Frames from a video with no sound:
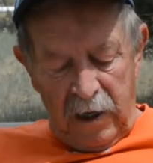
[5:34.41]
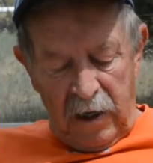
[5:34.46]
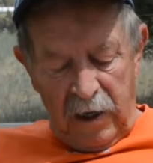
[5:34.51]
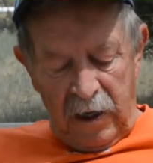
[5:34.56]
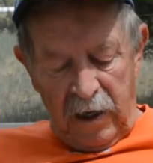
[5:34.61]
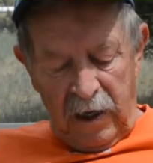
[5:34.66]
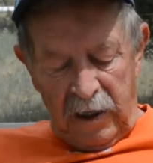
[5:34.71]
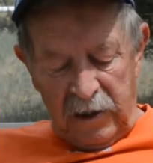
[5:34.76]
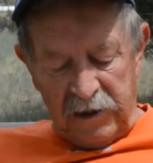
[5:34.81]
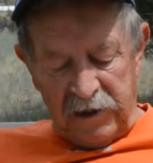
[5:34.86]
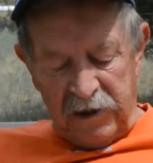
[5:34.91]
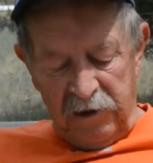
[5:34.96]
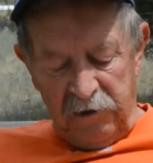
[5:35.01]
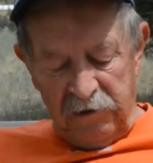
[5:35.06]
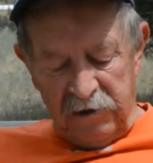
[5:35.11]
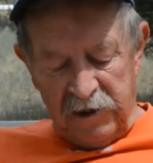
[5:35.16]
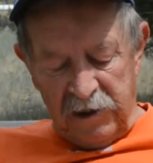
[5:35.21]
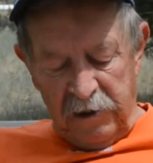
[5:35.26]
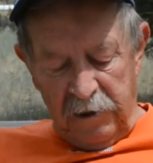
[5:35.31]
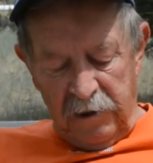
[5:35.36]
On a
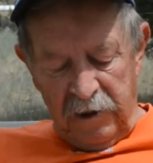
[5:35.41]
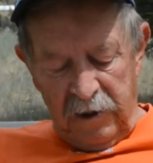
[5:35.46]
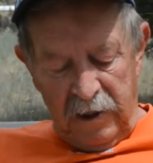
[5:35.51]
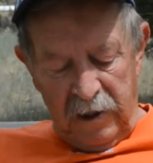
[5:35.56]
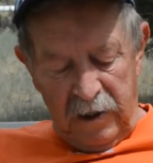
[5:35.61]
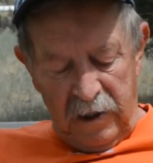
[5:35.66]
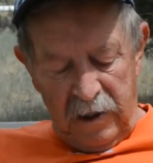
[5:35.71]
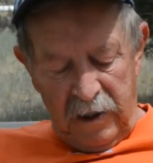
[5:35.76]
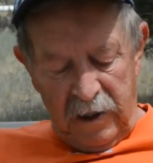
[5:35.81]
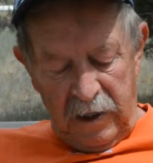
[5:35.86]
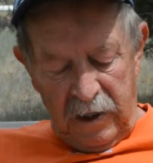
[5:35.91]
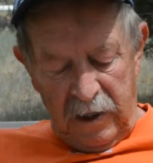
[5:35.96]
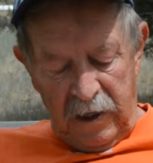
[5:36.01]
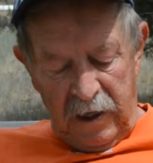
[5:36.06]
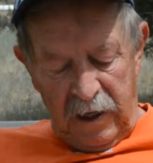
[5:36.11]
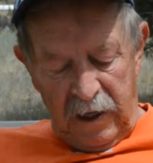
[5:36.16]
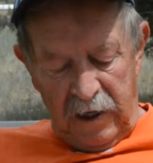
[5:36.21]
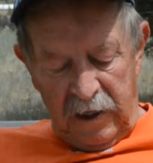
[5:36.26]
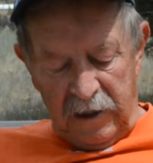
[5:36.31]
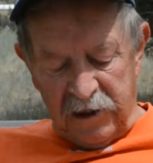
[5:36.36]
Tuesday
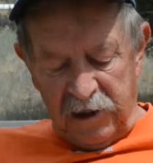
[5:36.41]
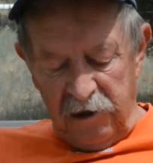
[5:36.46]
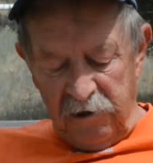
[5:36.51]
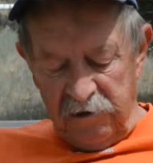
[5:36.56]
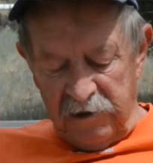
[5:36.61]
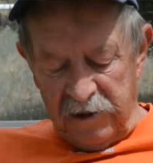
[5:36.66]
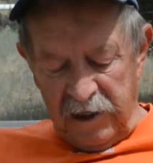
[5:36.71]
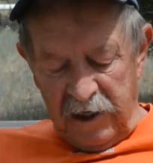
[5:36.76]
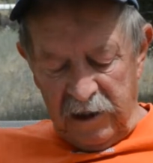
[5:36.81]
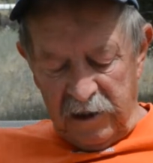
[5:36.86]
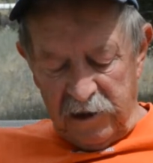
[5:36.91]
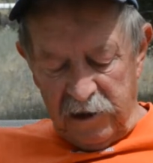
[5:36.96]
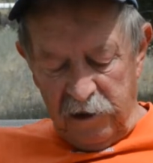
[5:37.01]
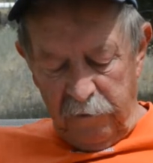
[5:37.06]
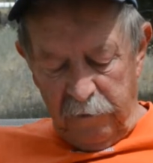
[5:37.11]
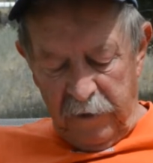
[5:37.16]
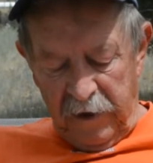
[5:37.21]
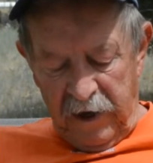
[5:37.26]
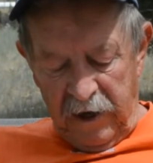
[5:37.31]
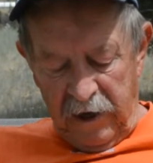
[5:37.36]
at 2
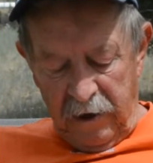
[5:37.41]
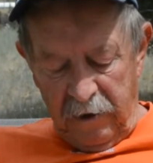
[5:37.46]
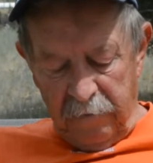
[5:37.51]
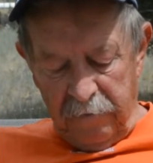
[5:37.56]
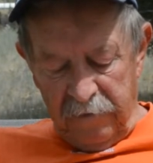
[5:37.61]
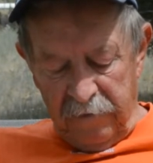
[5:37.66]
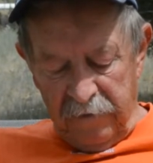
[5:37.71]
p.m.,